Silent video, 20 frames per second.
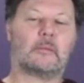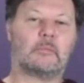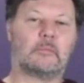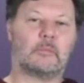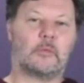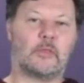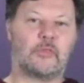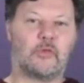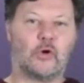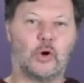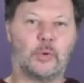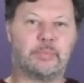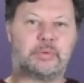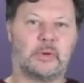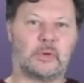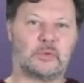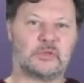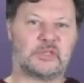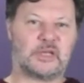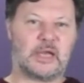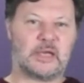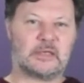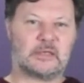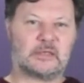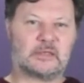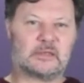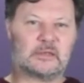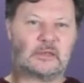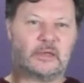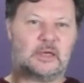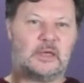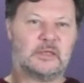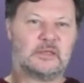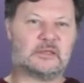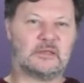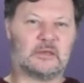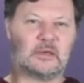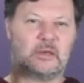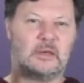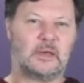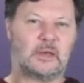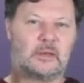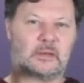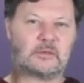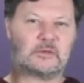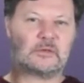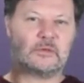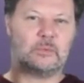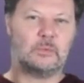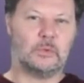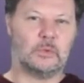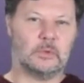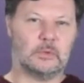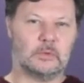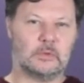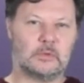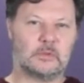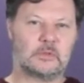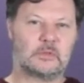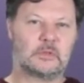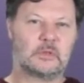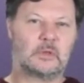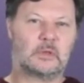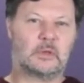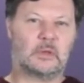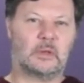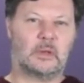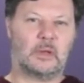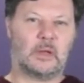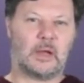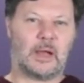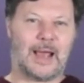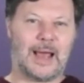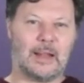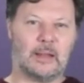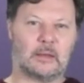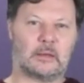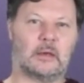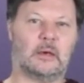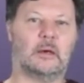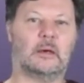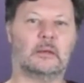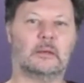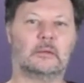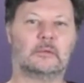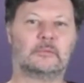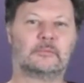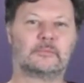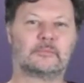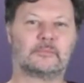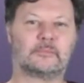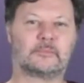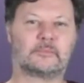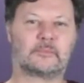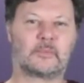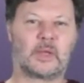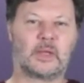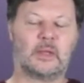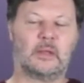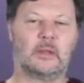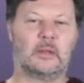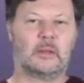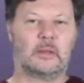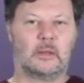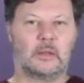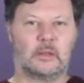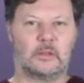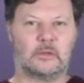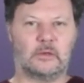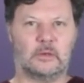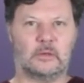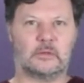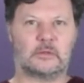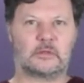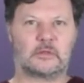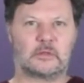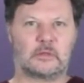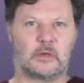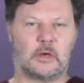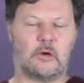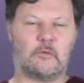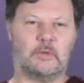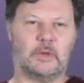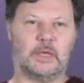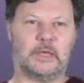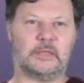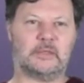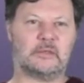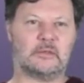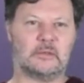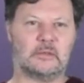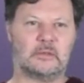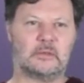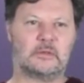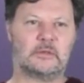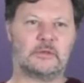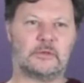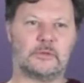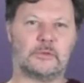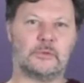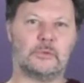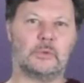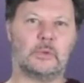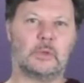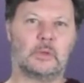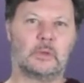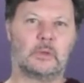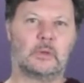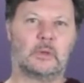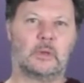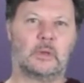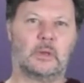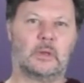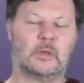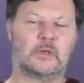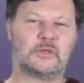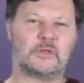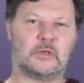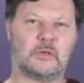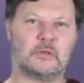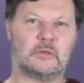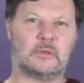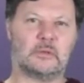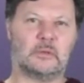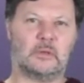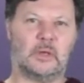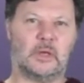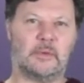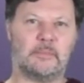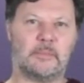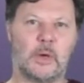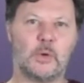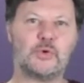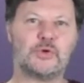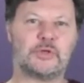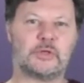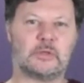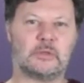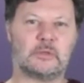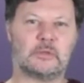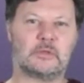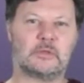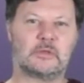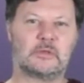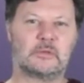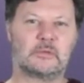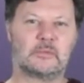the thought process is turning towards alcohol. Thoughts are related to certain emotions.